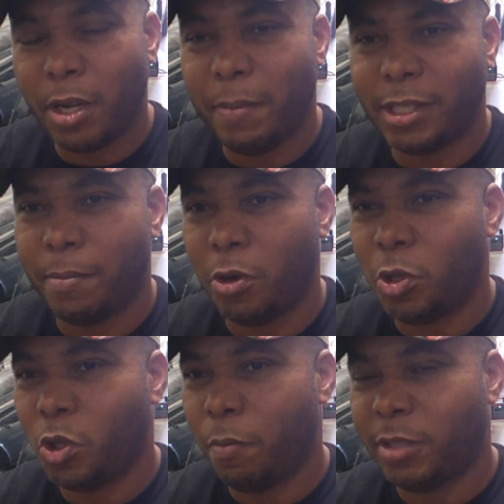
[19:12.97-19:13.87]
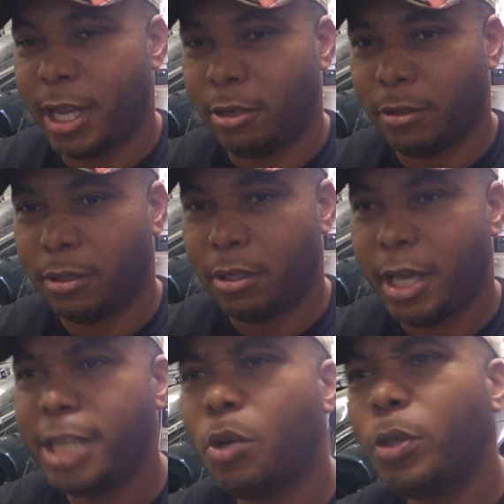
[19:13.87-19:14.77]
to the Bisimoto YouTube channel.
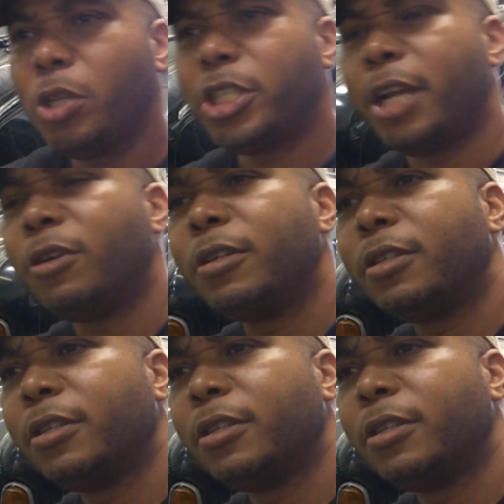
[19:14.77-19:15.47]
AJ, what's your channel?